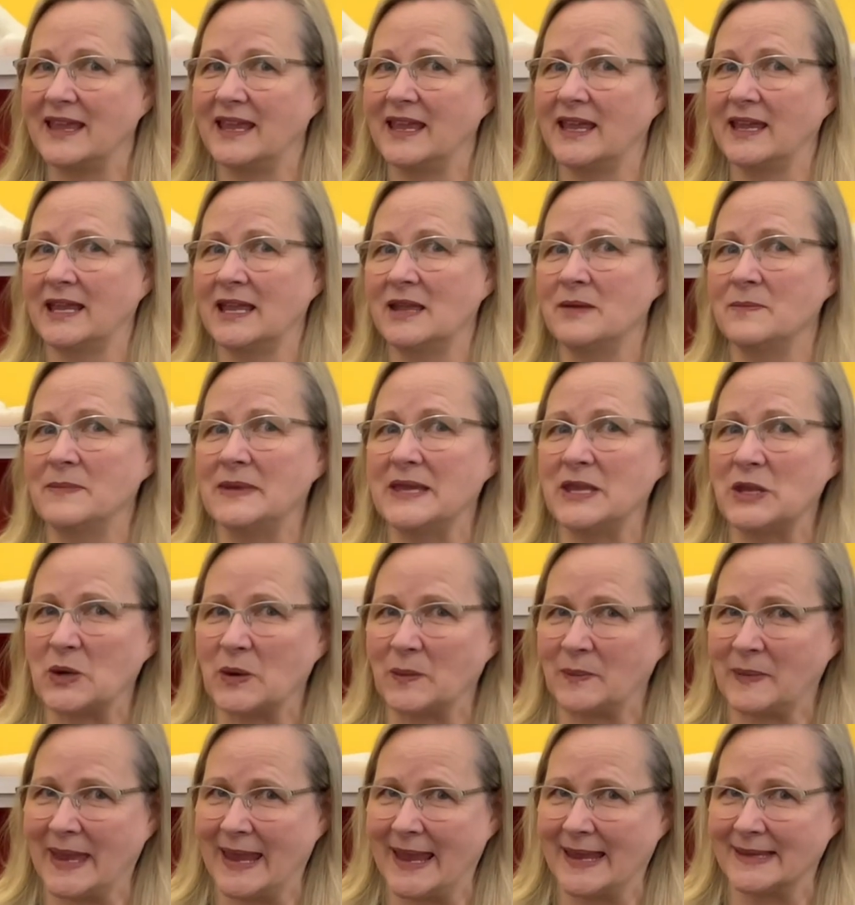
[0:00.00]
It can be your
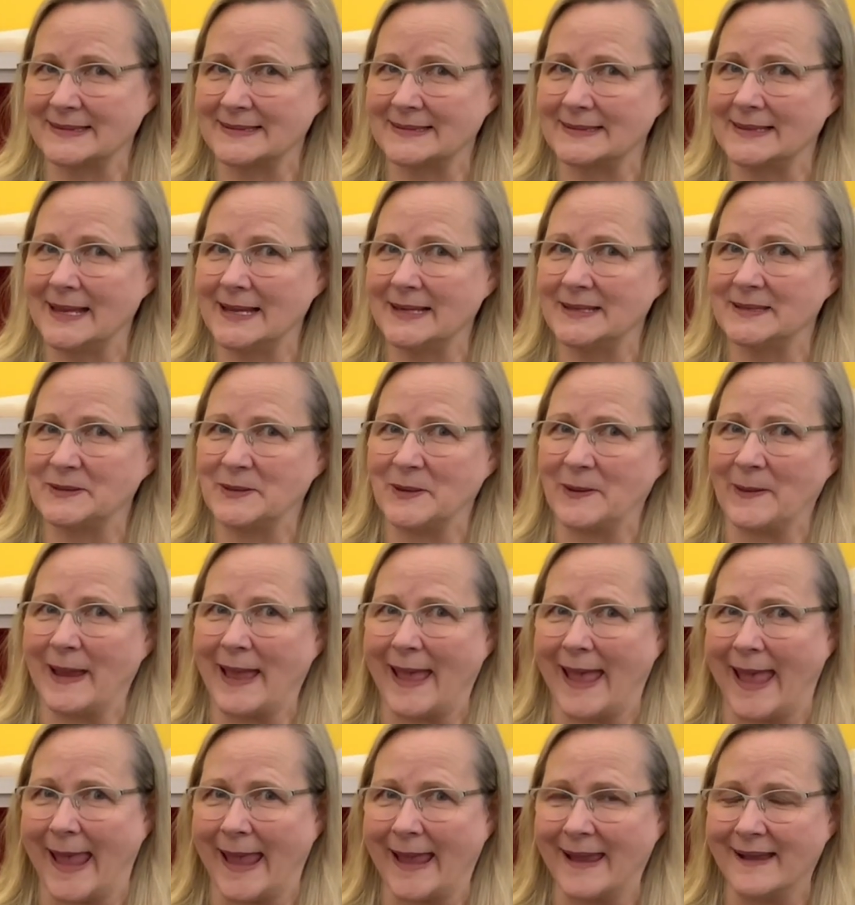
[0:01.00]
pants legs, your
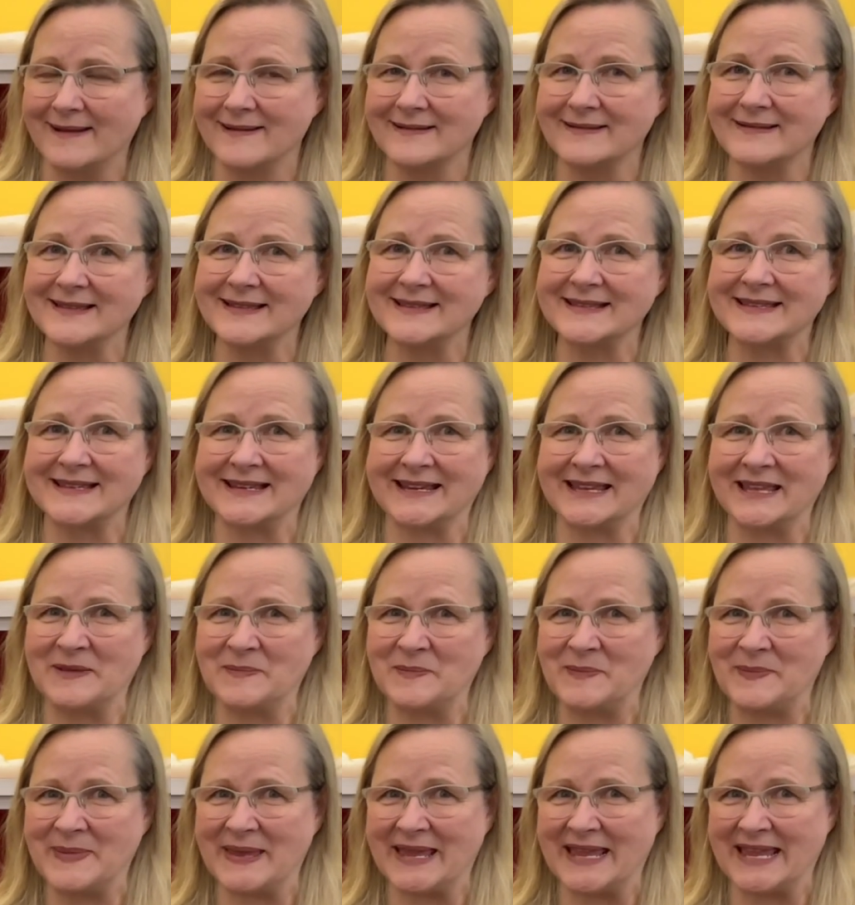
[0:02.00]
ankles, it can
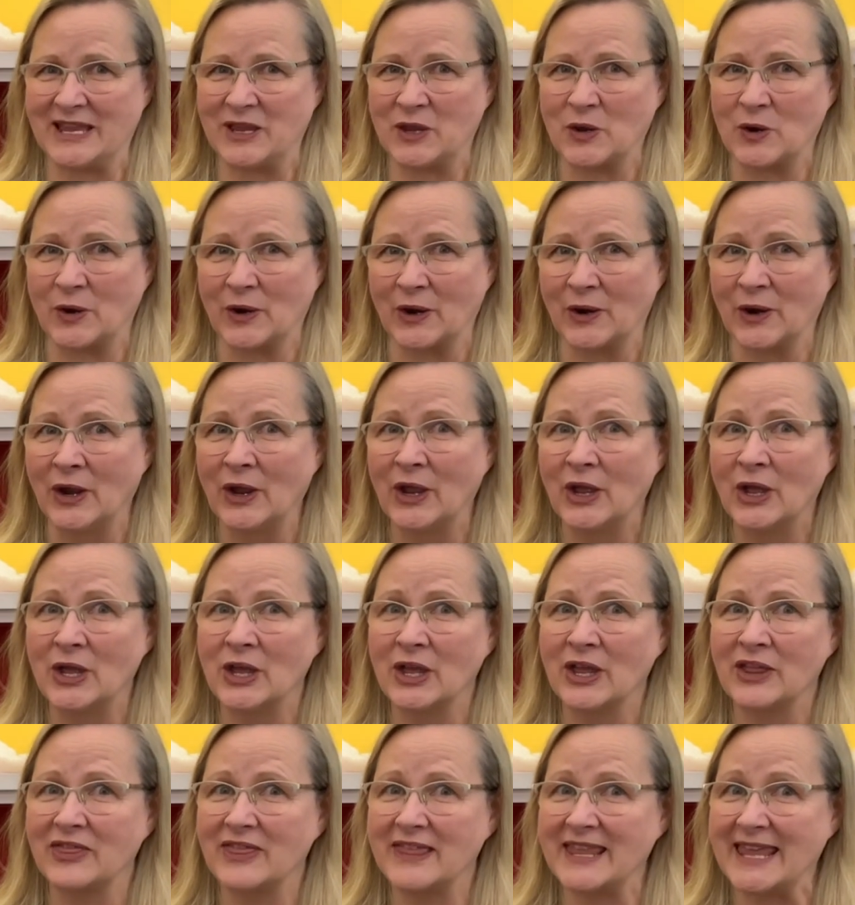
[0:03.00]
be
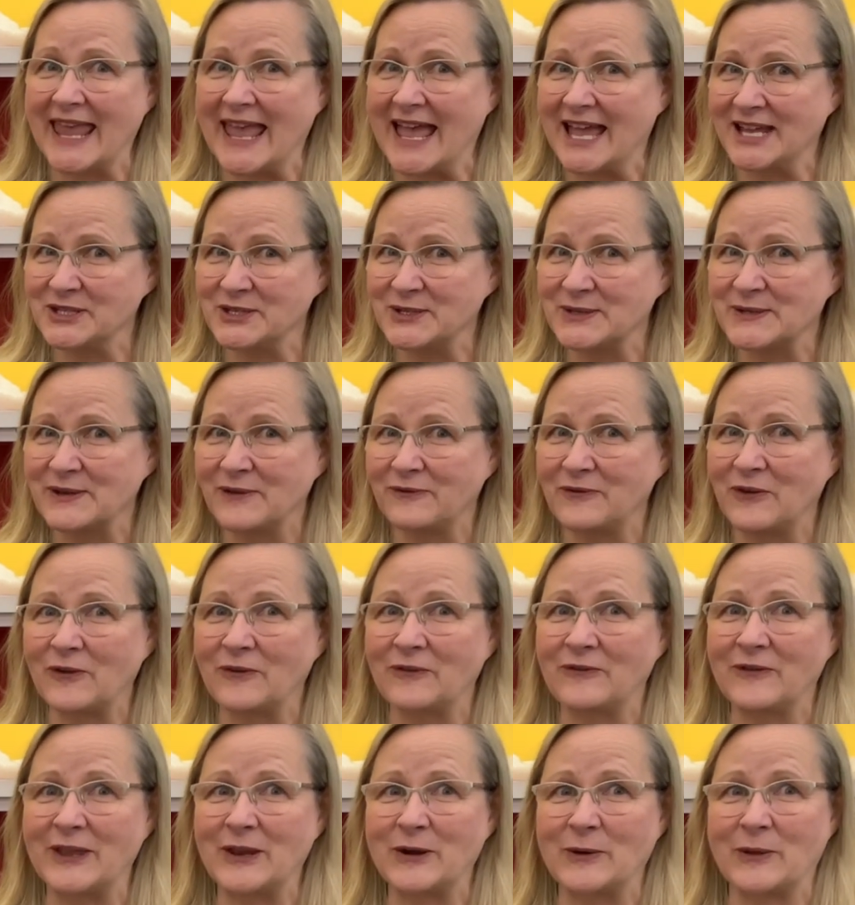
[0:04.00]
the edges of your
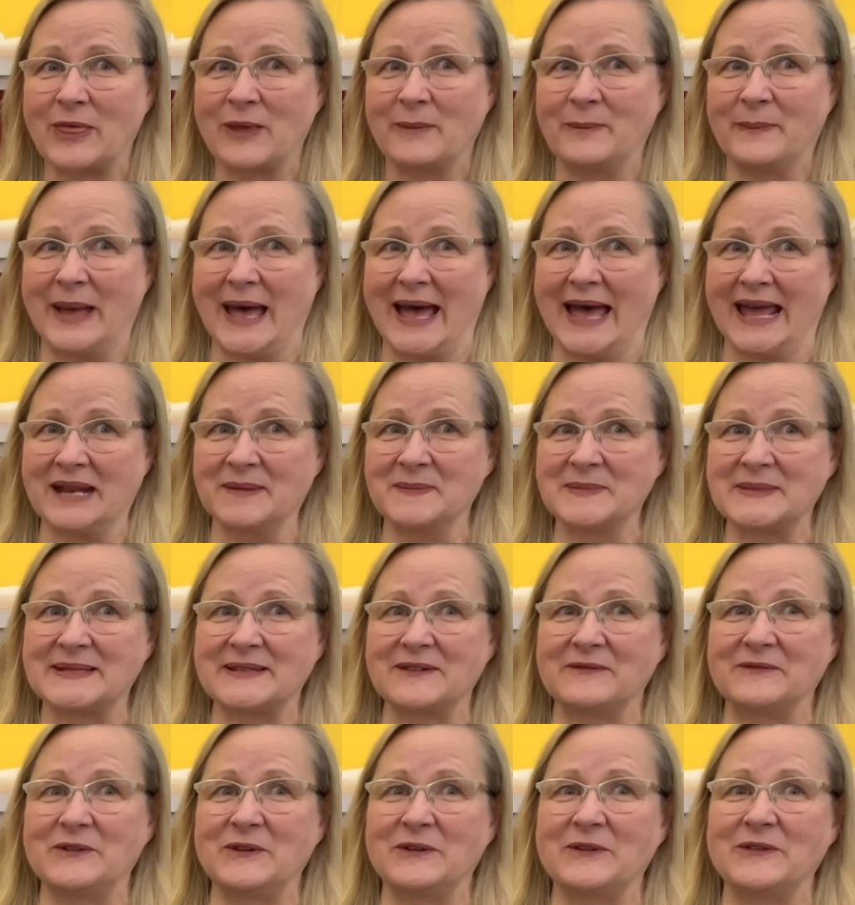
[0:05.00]
feet or the bottoms
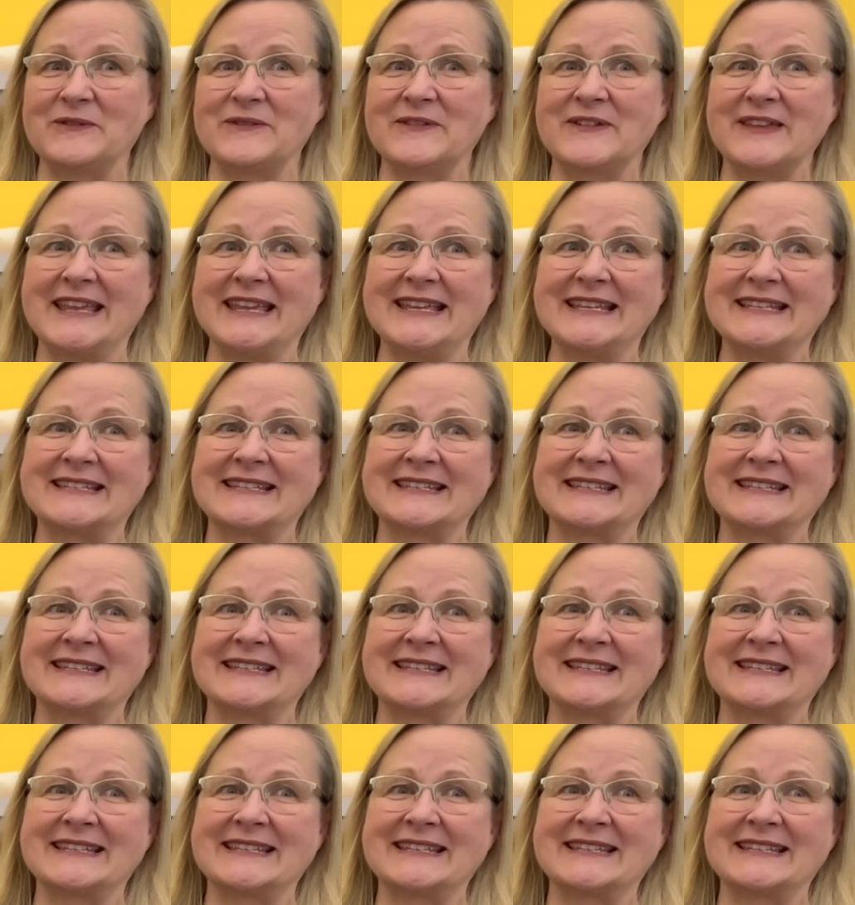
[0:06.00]
of your feet.